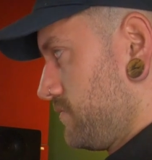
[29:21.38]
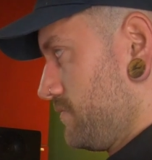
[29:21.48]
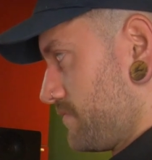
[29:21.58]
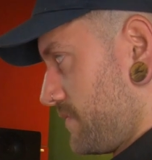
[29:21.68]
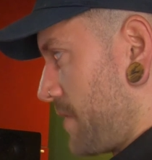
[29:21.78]

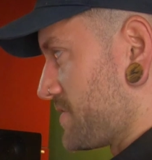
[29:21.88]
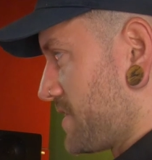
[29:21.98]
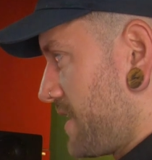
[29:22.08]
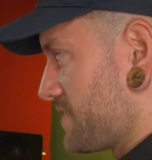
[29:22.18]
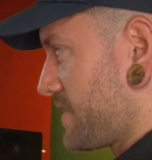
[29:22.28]
That was it,
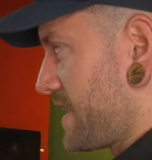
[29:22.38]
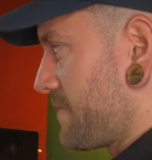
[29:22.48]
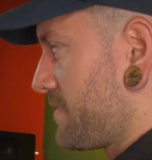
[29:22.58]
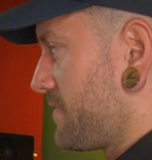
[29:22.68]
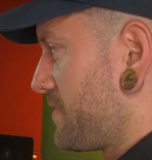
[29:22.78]
right? So yeah,
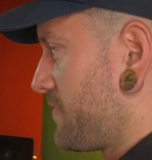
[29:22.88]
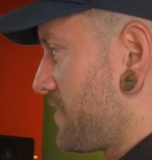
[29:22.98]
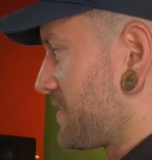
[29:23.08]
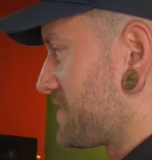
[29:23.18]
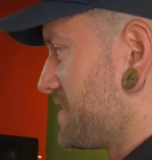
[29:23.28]
before I
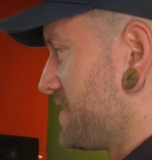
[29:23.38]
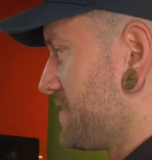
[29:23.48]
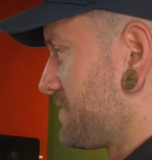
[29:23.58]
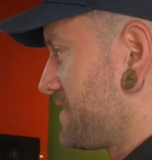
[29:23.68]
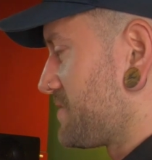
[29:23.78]
continue,
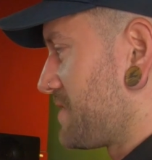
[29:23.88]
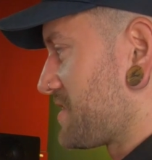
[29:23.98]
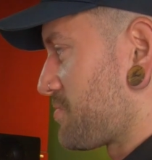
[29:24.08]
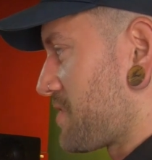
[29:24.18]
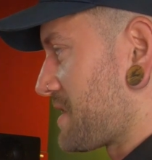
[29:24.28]
here's my
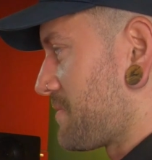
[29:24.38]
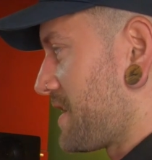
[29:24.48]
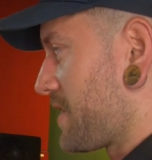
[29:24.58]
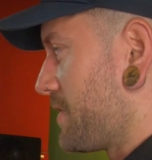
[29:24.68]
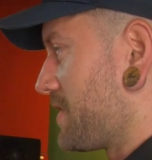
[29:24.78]
sporadic
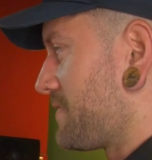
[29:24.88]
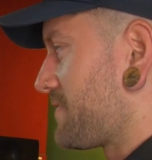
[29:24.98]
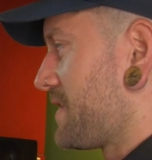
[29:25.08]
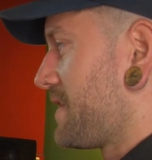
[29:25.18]
mind going off.